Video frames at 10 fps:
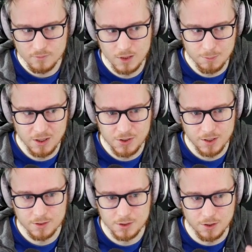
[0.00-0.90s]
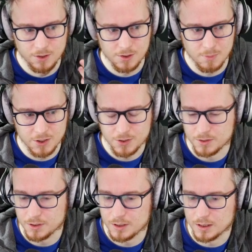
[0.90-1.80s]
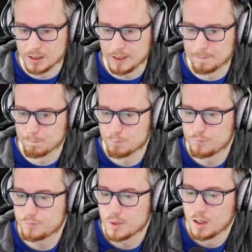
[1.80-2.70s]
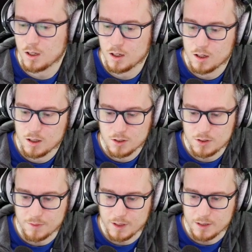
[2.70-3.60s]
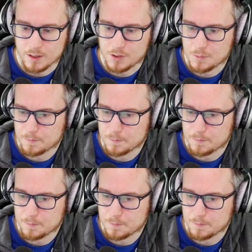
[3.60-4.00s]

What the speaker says: Diminishing returns, marginal utility, stuff like this.